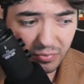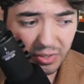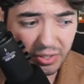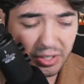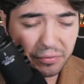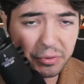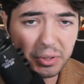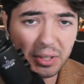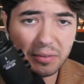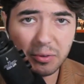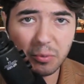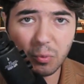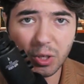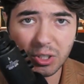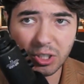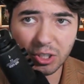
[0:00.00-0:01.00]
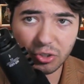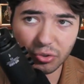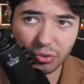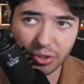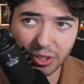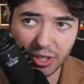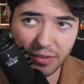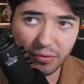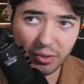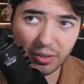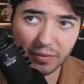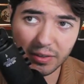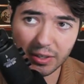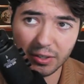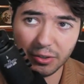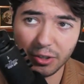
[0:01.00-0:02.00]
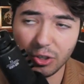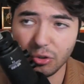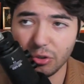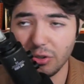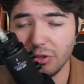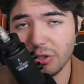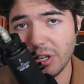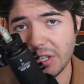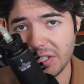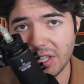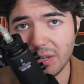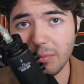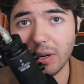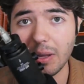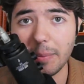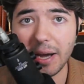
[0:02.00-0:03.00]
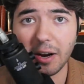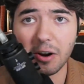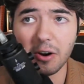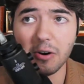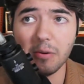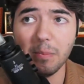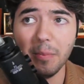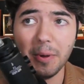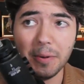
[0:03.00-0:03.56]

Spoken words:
if you live in another country and you're trying to send money back home,